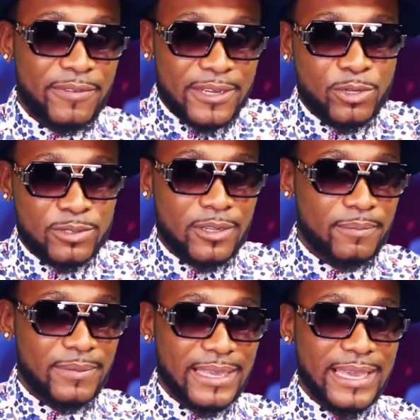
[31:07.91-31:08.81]
If I do
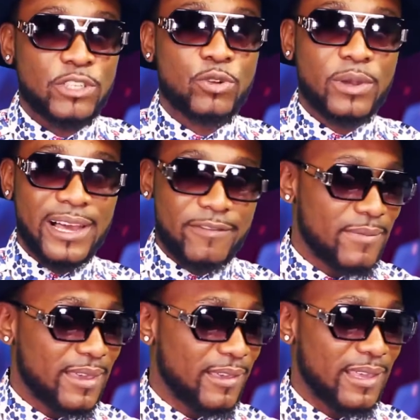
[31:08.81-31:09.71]
something and you love
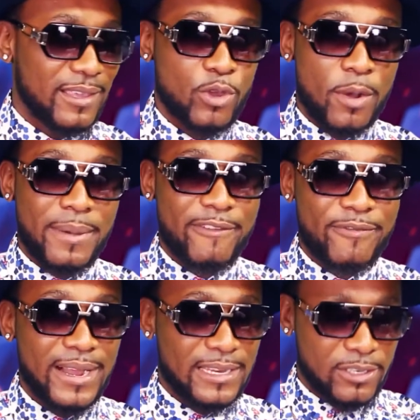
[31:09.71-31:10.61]
me, you are my
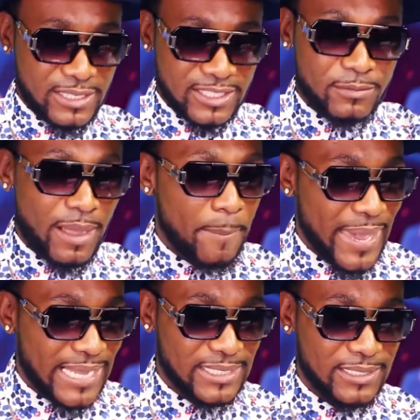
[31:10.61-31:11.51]
fan, this is my
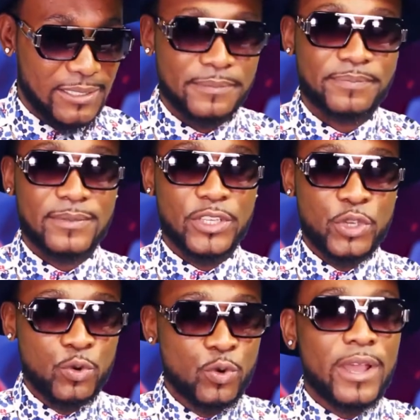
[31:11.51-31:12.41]
page.
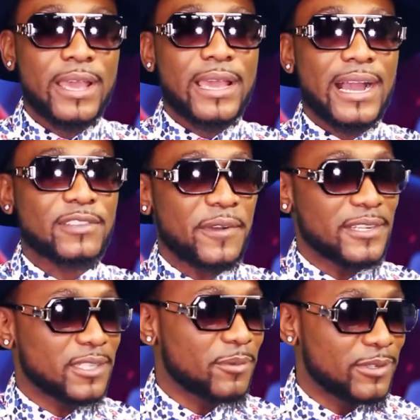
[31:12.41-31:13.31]
You, as
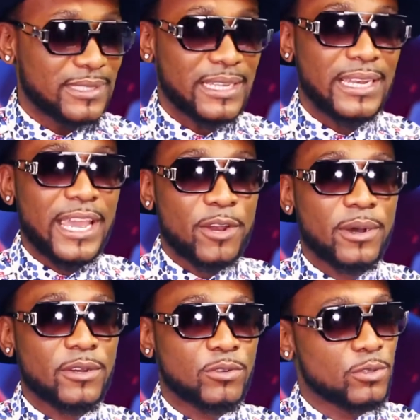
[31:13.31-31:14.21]
far as I'm concerned,
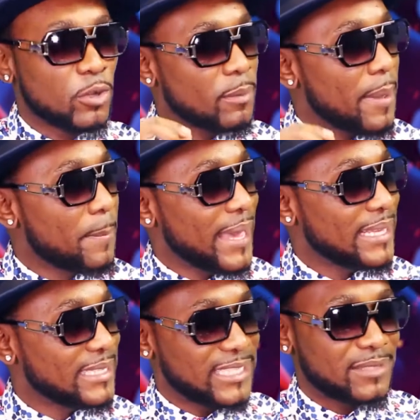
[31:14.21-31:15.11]
anyone who's on my
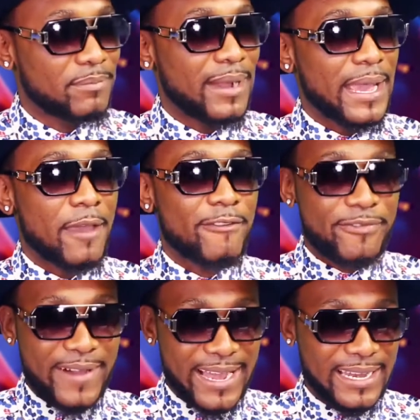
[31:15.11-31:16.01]
page is my
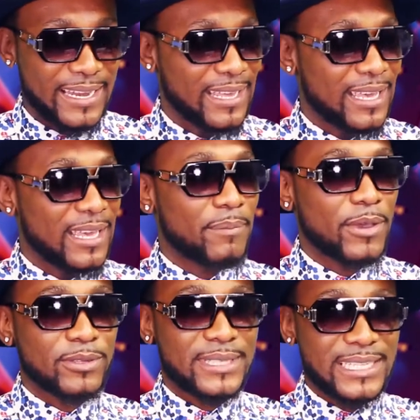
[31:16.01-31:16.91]
fan.
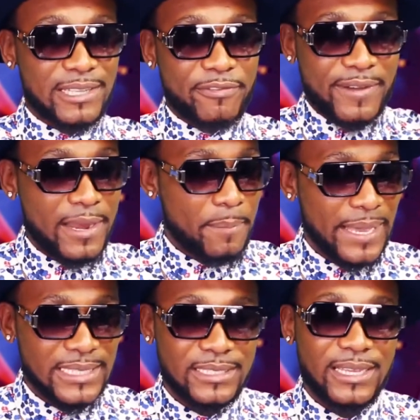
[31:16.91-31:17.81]
Because that's a fan
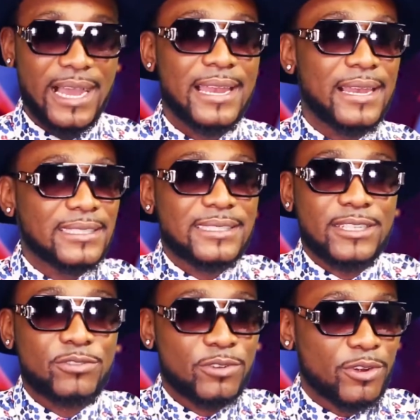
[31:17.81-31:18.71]
page, unless
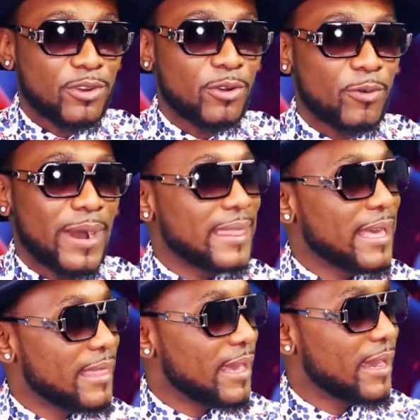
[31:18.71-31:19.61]
they do not know why
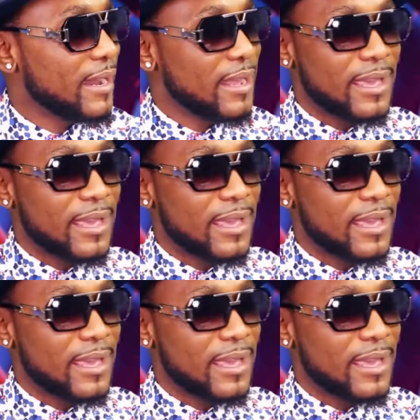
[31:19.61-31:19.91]
they're there.